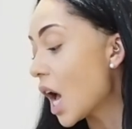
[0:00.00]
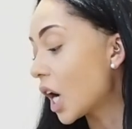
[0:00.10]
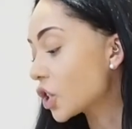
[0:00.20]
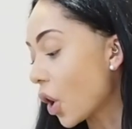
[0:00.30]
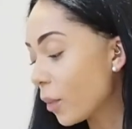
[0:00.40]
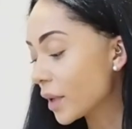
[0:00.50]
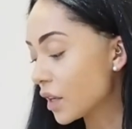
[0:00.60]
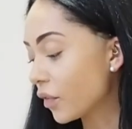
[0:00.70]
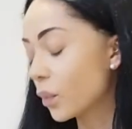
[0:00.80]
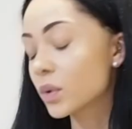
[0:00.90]
I told
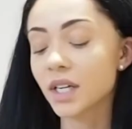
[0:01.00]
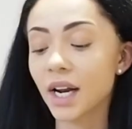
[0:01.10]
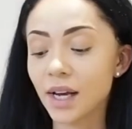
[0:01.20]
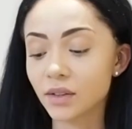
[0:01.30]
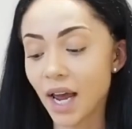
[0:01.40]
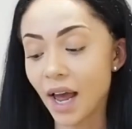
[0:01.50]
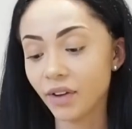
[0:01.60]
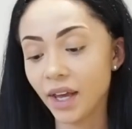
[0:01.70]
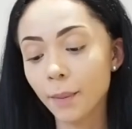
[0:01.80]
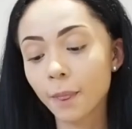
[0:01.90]
myself I wasn't allowed to have
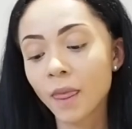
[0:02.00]
it